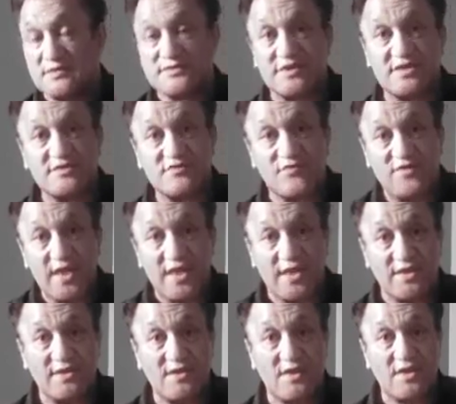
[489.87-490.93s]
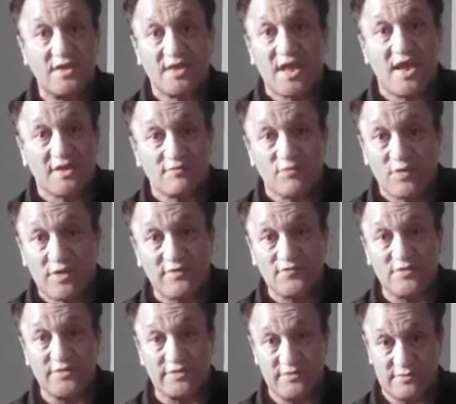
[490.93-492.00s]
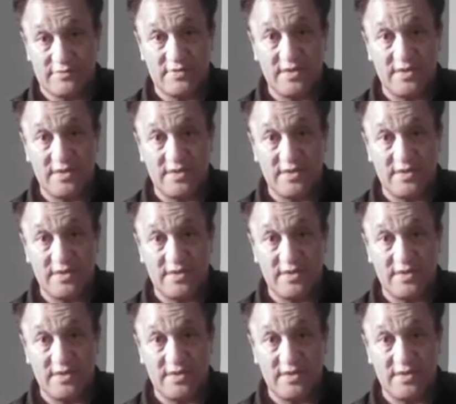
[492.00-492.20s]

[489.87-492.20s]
this flag can't work for you